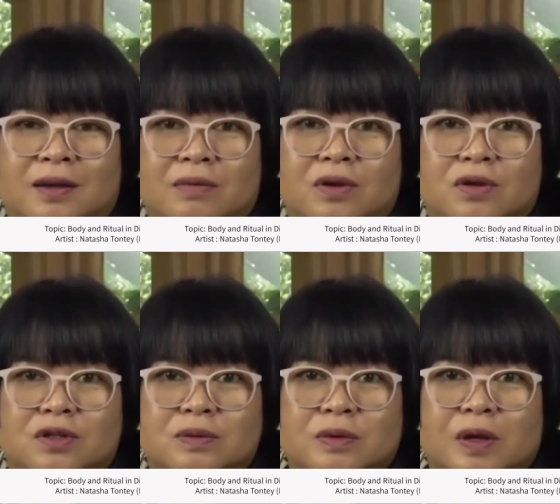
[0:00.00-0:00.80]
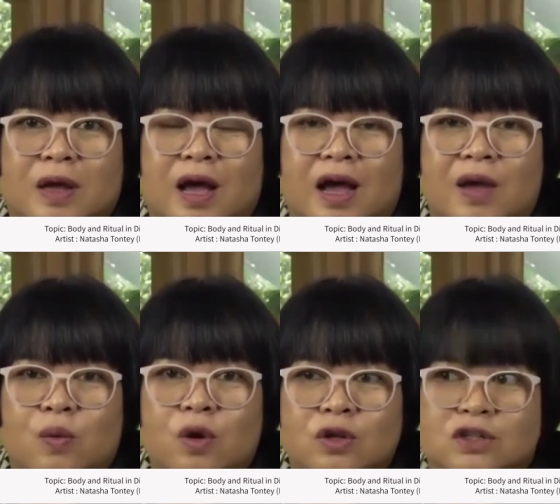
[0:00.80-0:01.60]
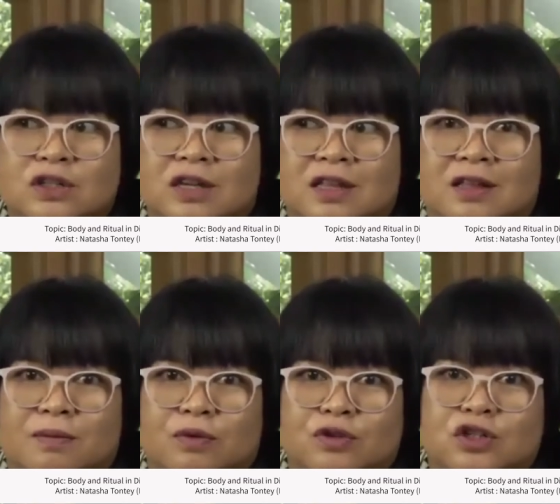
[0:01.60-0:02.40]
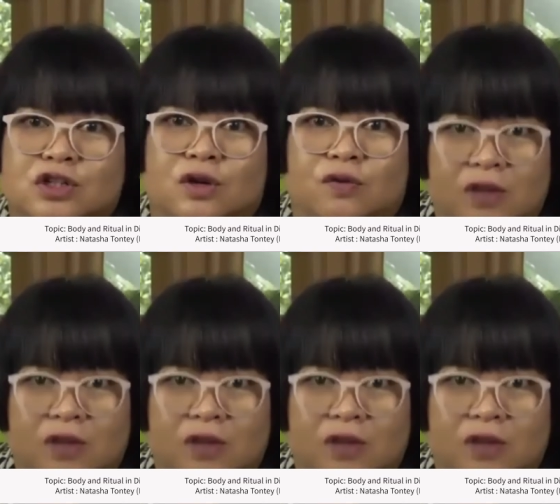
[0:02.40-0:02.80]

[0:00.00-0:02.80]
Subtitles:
Because I was in the position of